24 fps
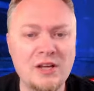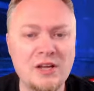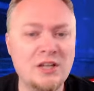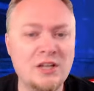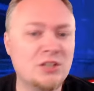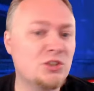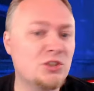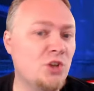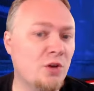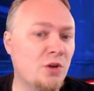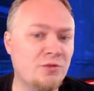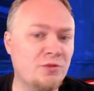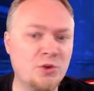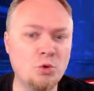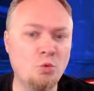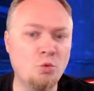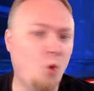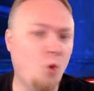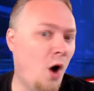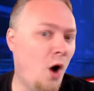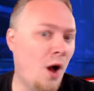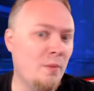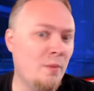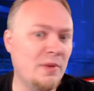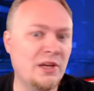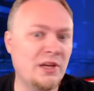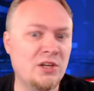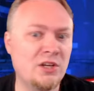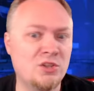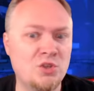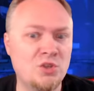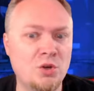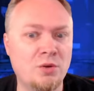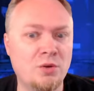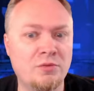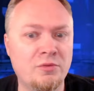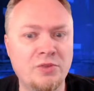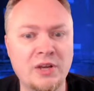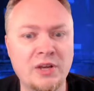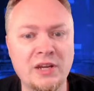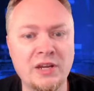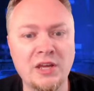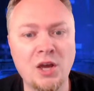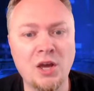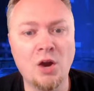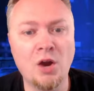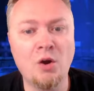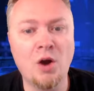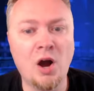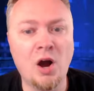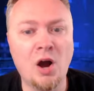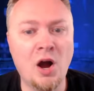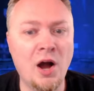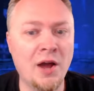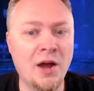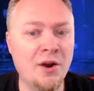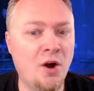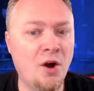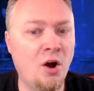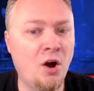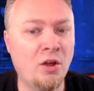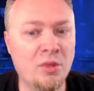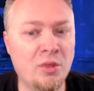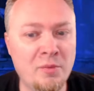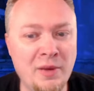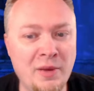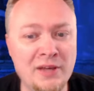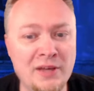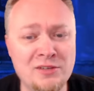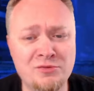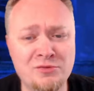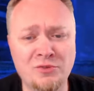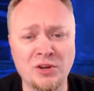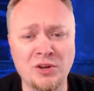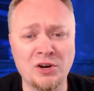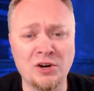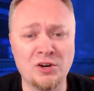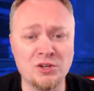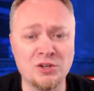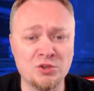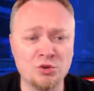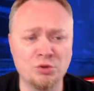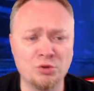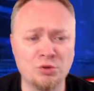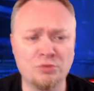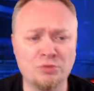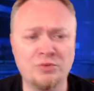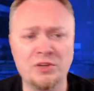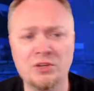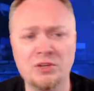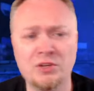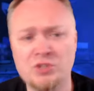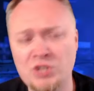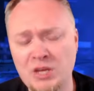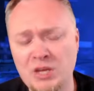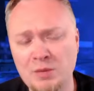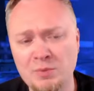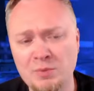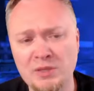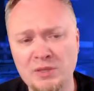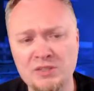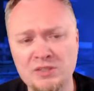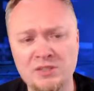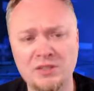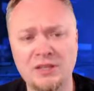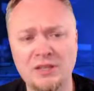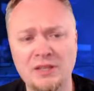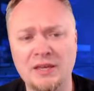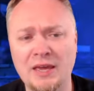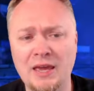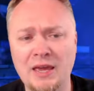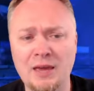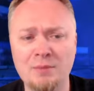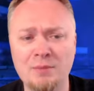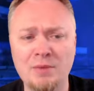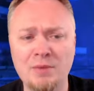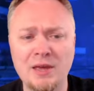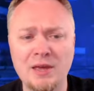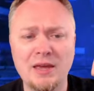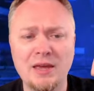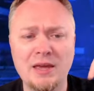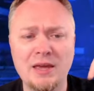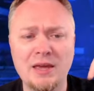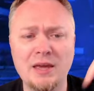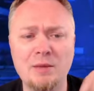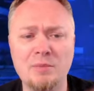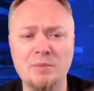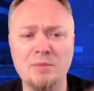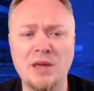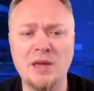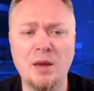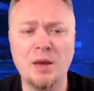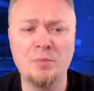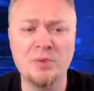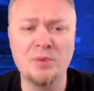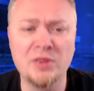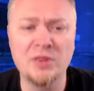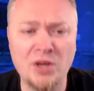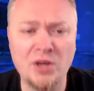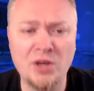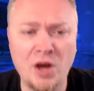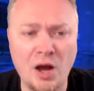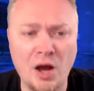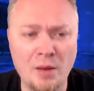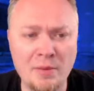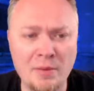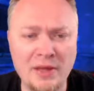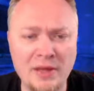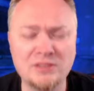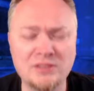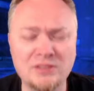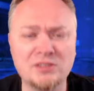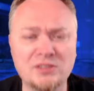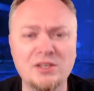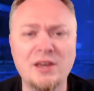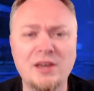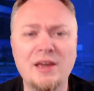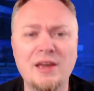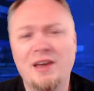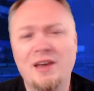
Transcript: So if you want me to do a video on all the best fear and true fear champions in the game, hit me up in the comments.